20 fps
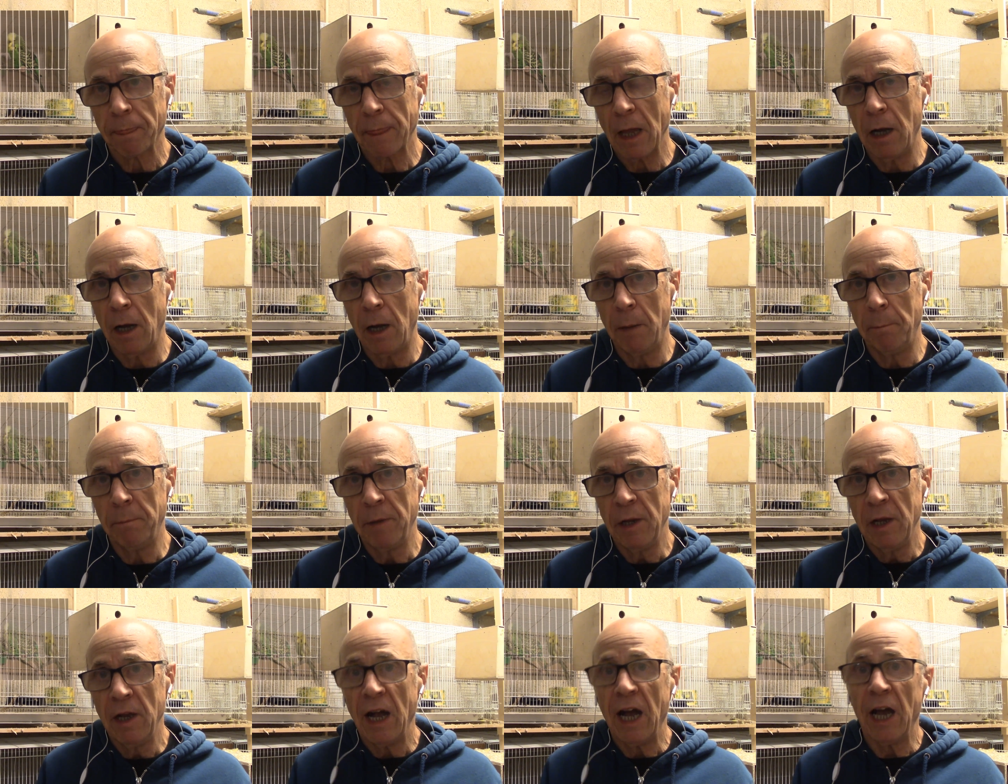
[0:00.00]
And
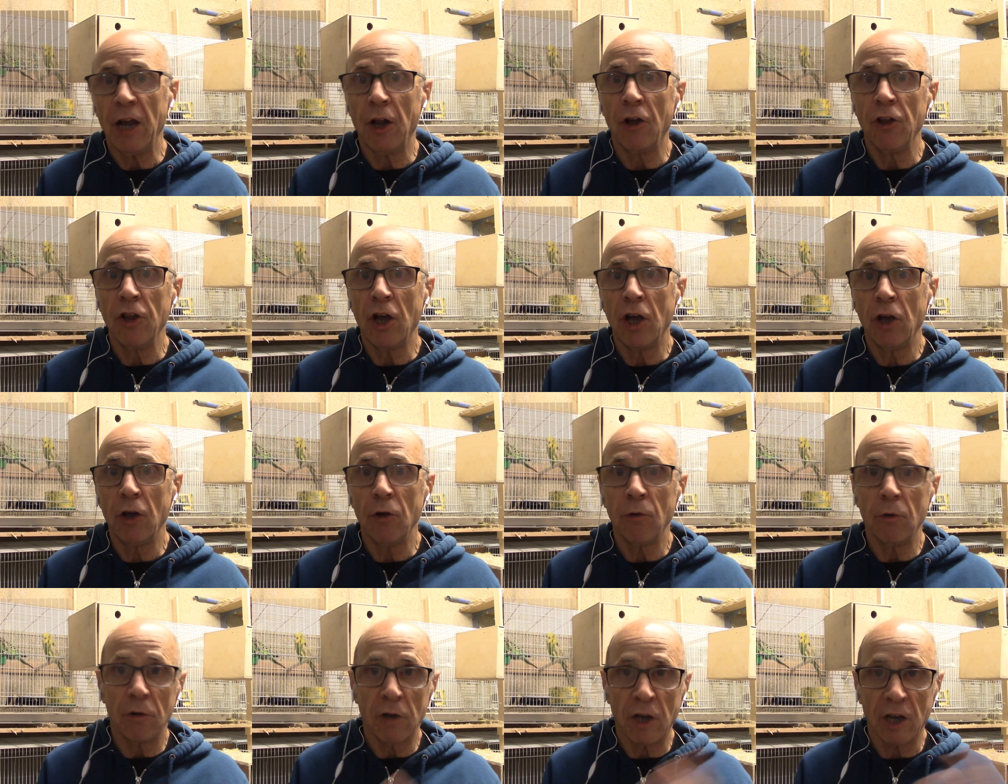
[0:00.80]
I know,
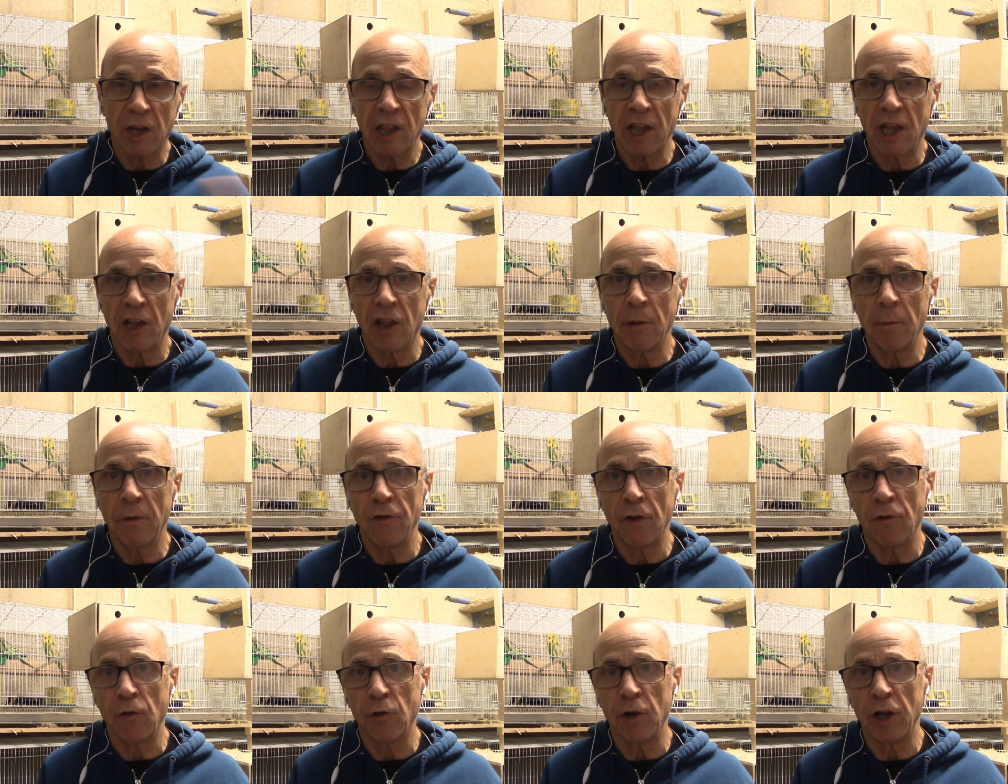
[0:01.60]
like I say, some of
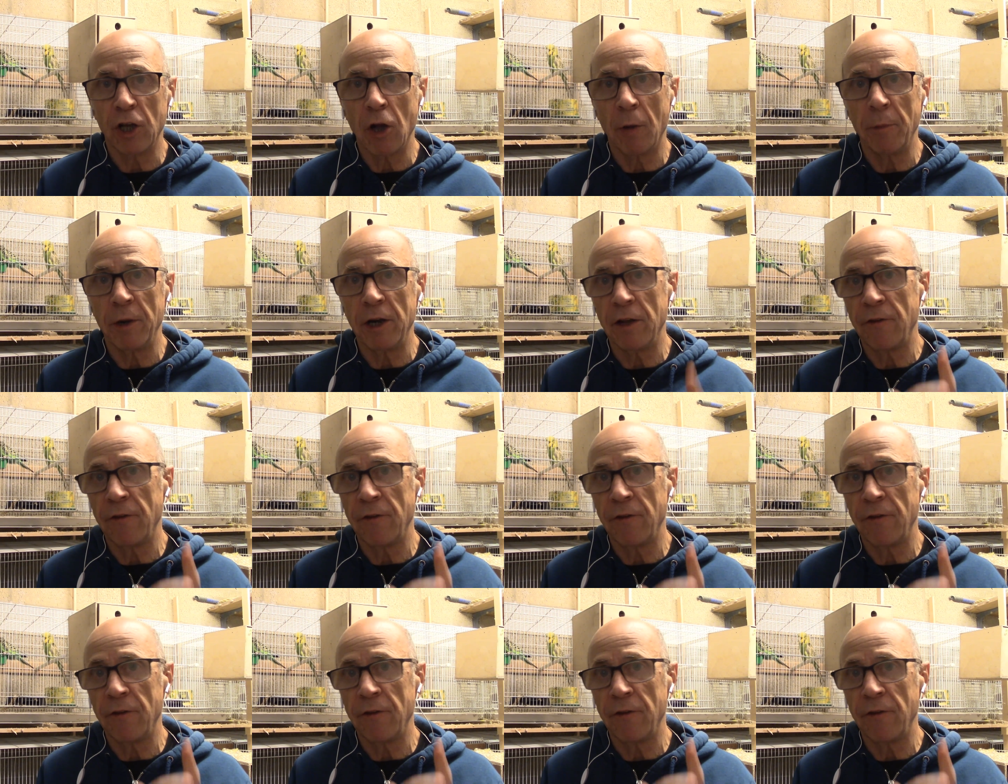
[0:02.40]
you have already commented.